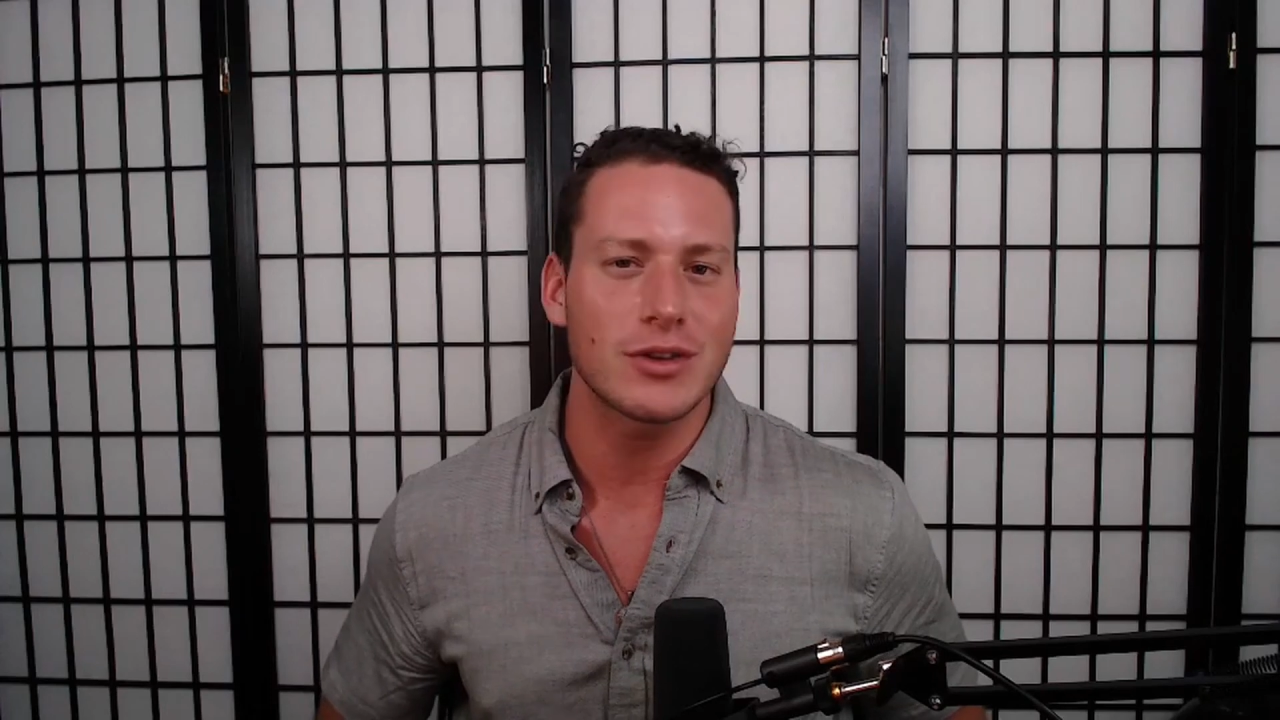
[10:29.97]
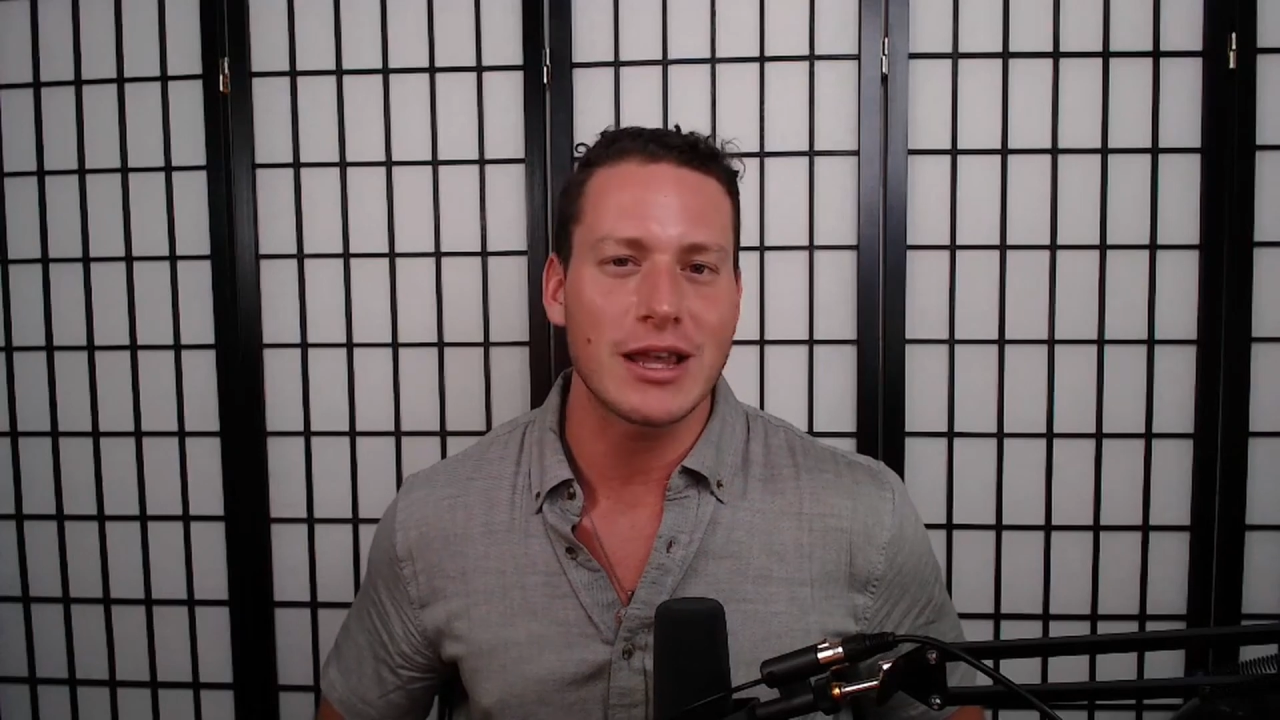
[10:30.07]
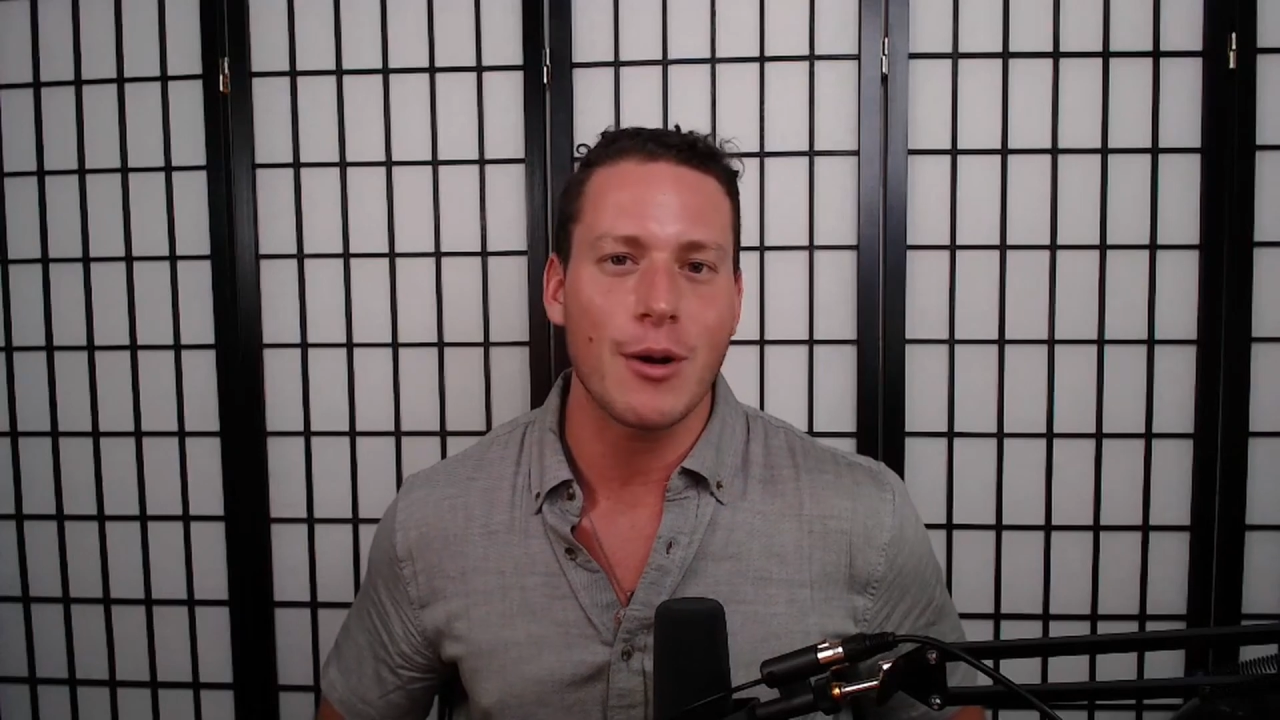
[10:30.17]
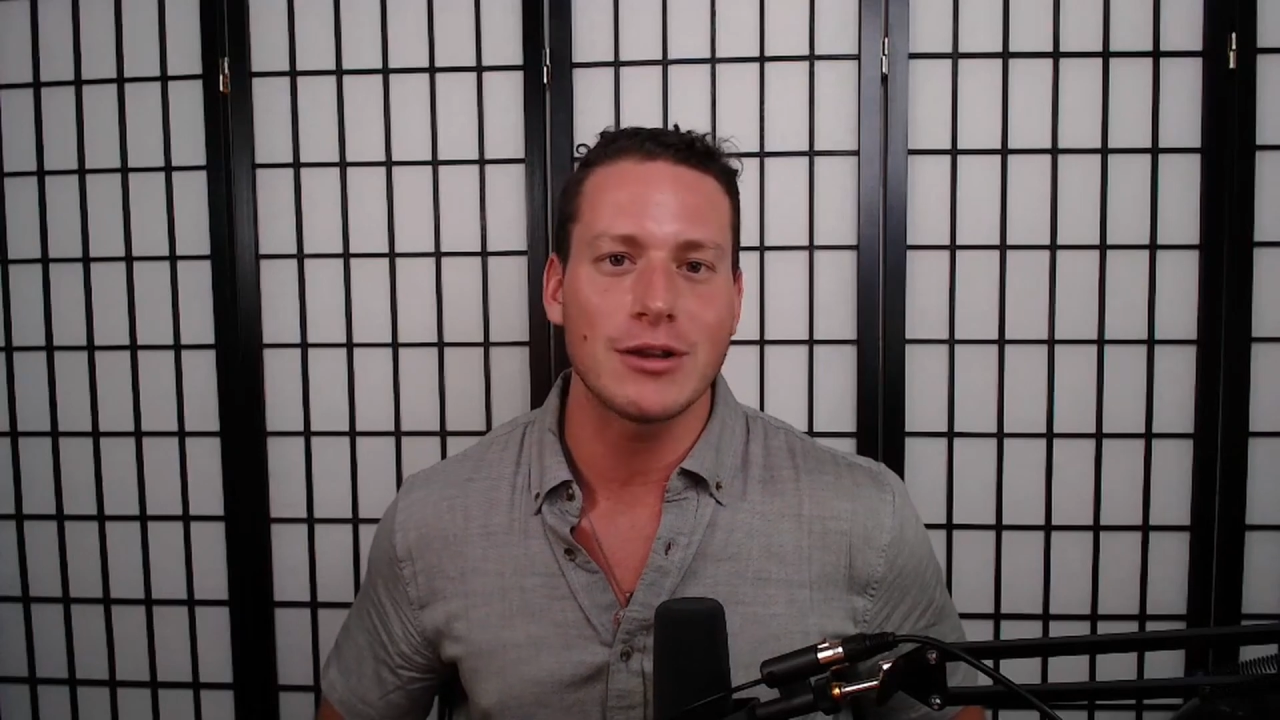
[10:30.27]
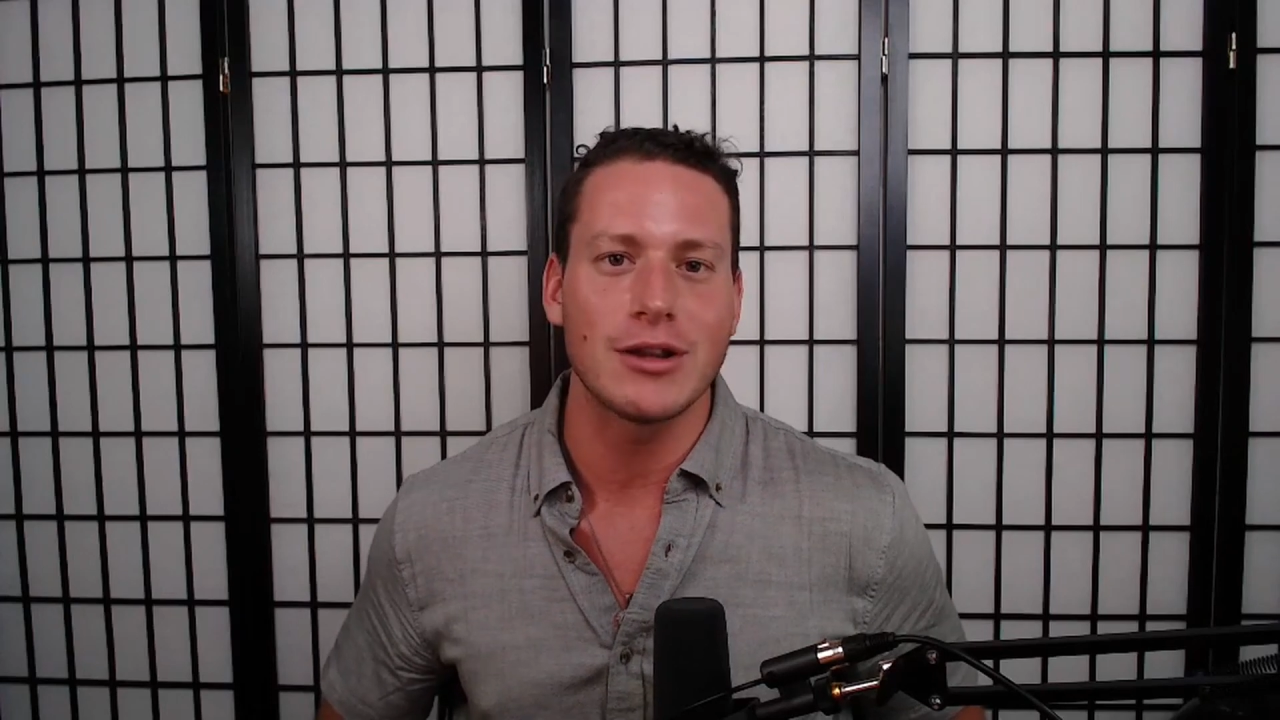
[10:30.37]

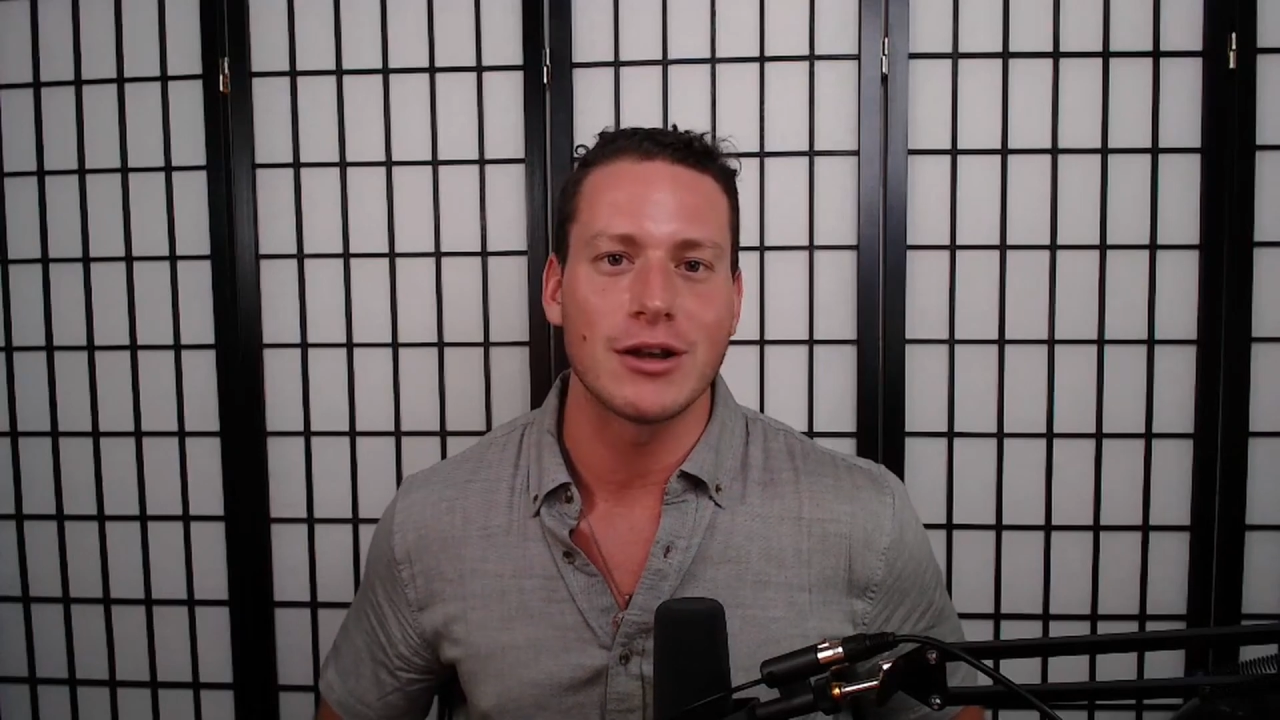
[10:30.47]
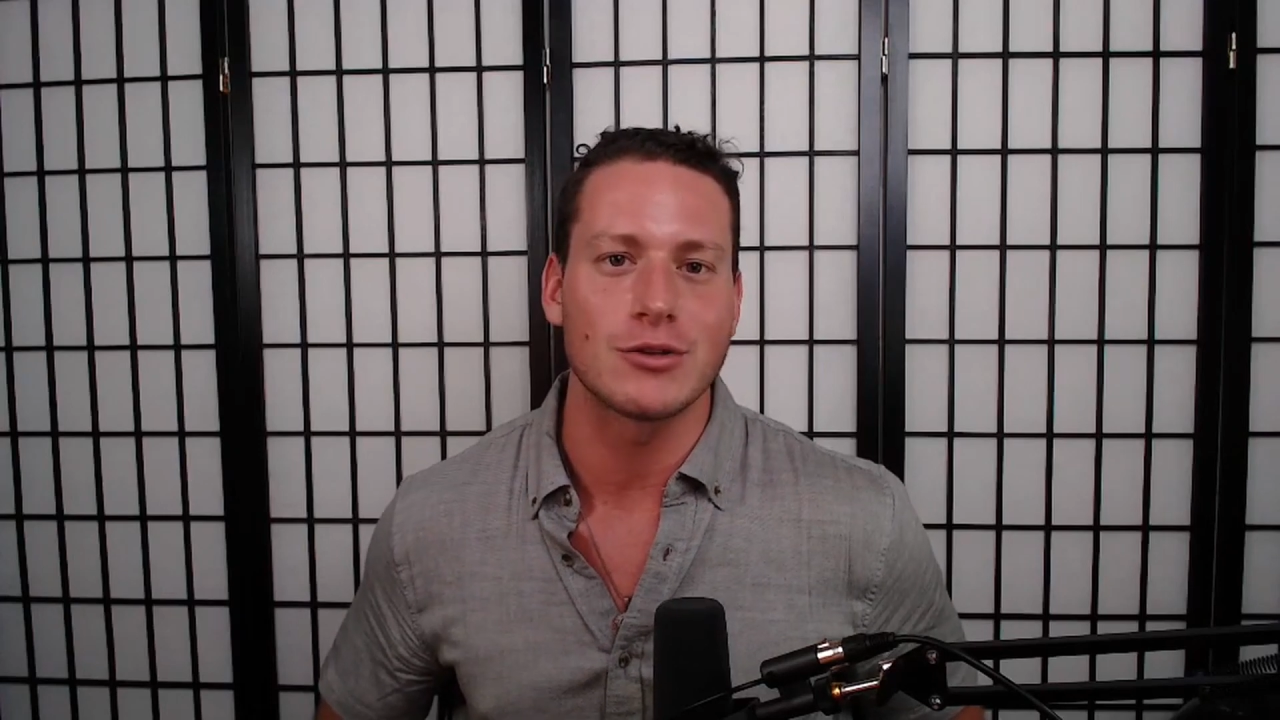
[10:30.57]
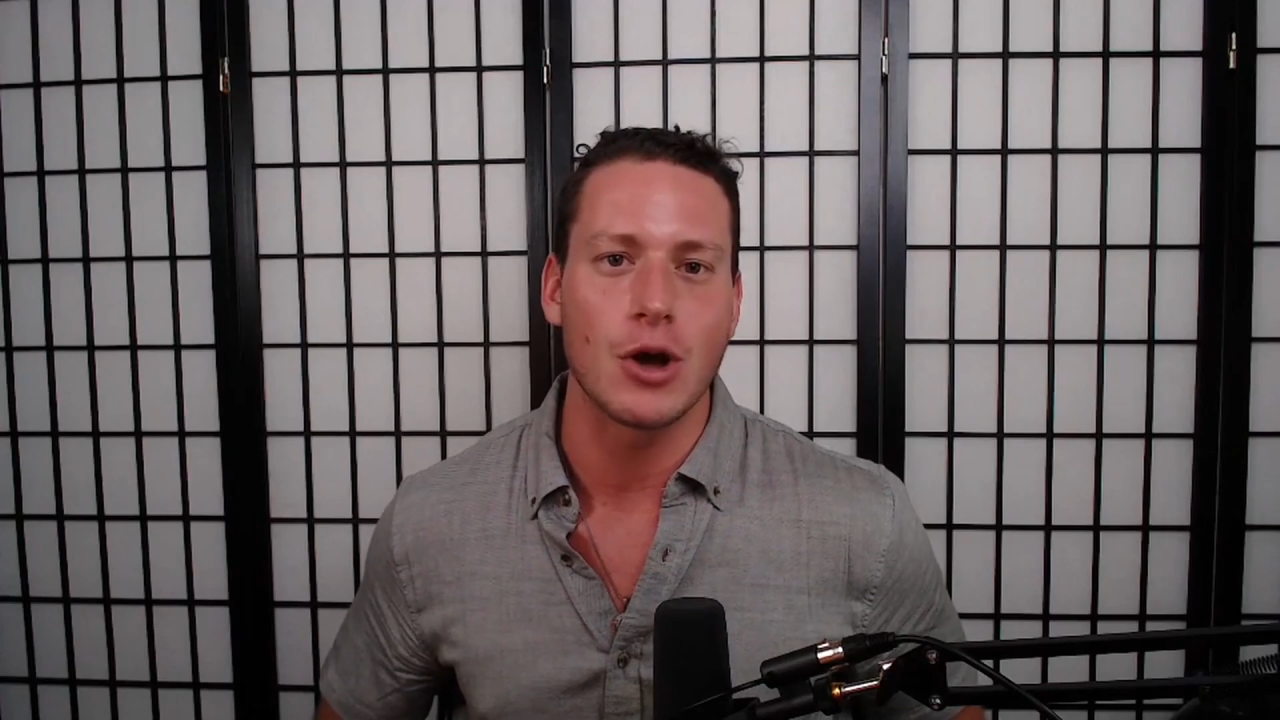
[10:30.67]
see how he does.